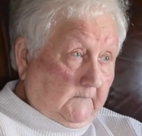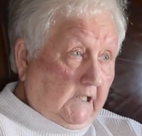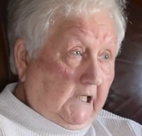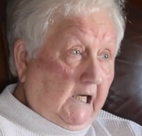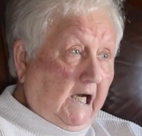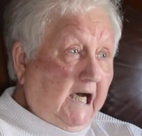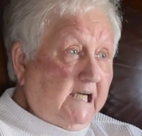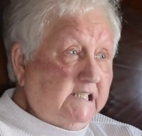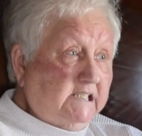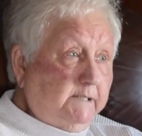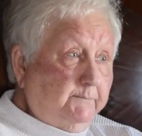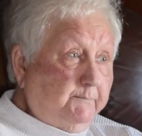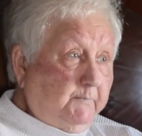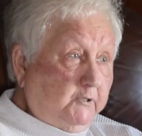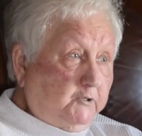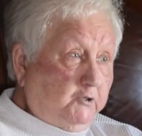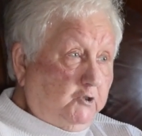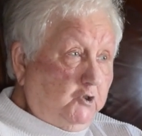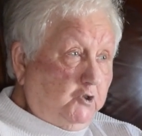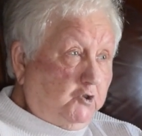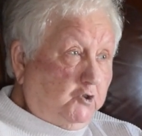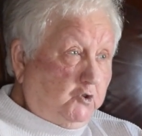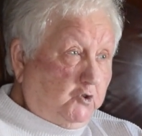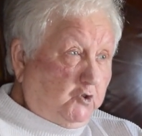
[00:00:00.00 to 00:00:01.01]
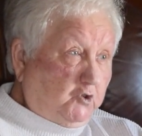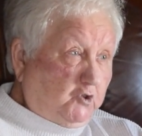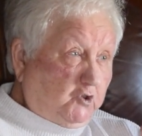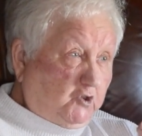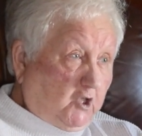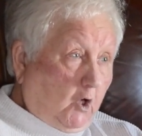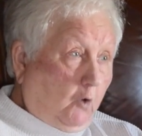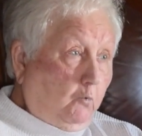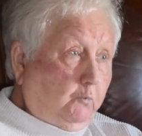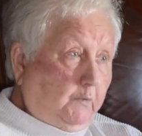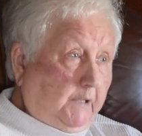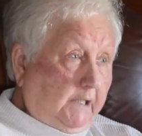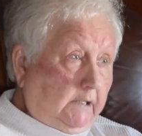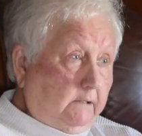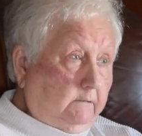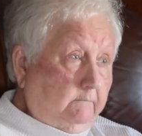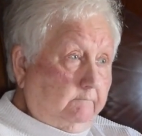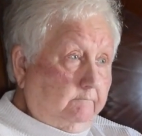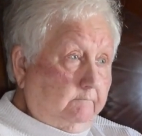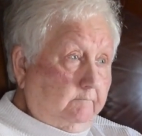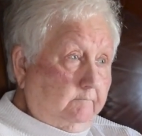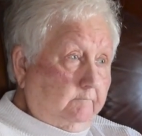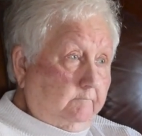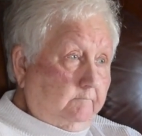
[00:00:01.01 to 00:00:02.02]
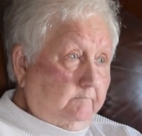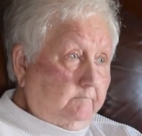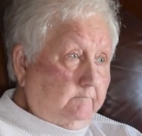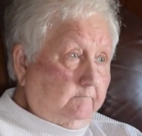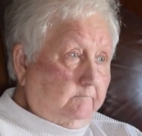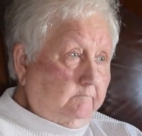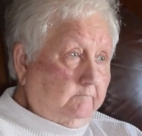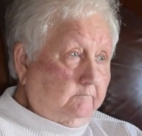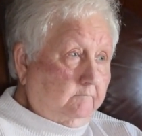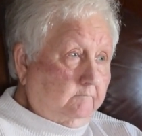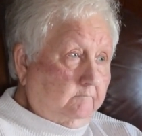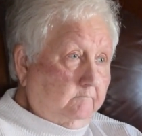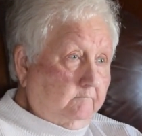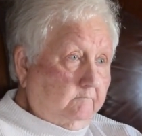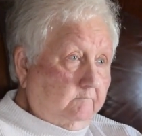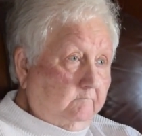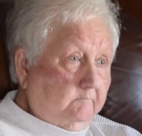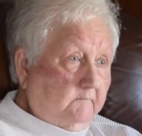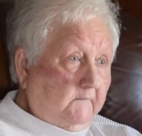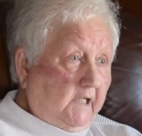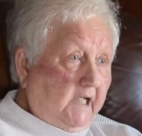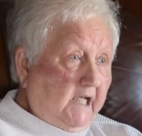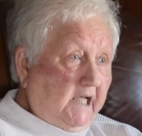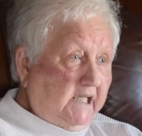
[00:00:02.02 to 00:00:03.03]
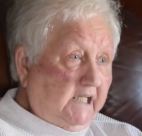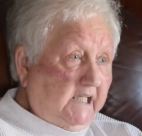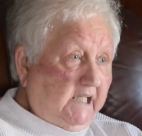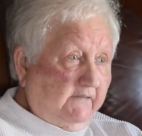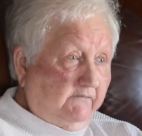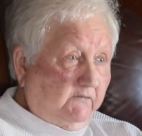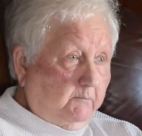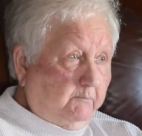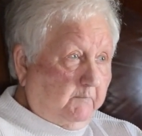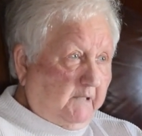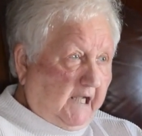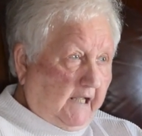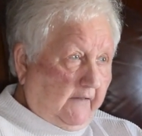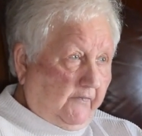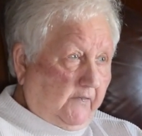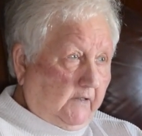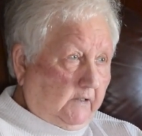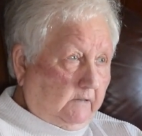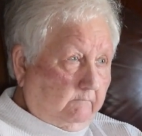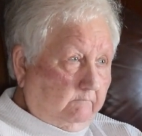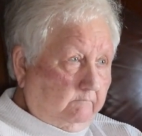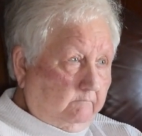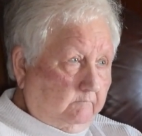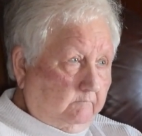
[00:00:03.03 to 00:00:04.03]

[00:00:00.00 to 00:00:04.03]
I said, but you stoked it and give them nothing.